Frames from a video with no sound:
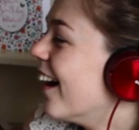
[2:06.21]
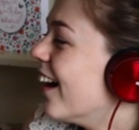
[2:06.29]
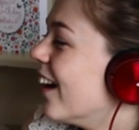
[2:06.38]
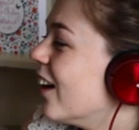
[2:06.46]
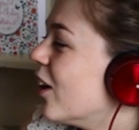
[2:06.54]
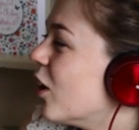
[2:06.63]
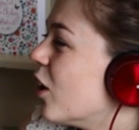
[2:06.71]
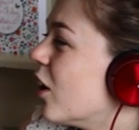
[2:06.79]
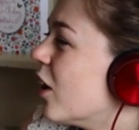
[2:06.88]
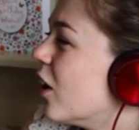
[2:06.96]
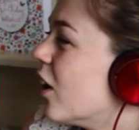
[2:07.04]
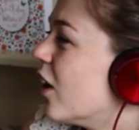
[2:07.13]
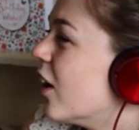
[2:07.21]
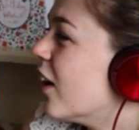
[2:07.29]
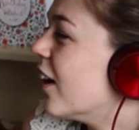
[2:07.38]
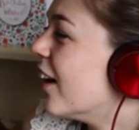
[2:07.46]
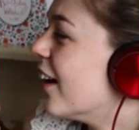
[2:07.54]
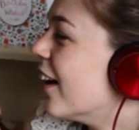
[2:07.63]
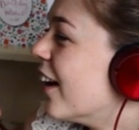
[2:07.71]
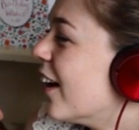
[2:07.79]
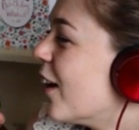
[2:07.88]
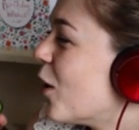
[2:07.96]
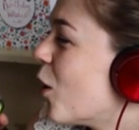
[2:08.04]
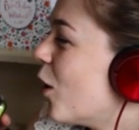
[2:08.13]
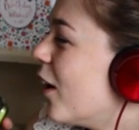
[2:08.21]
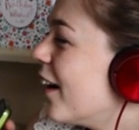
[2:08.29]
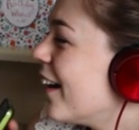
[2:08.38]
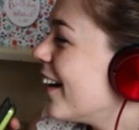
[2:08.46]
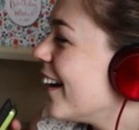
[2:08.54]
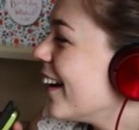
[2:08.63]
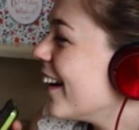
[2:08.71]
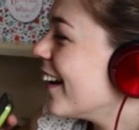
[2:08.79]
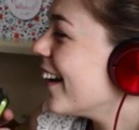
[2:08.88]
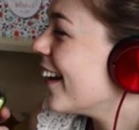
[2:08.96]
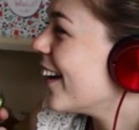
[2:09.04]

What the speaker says: The person shown says nothing.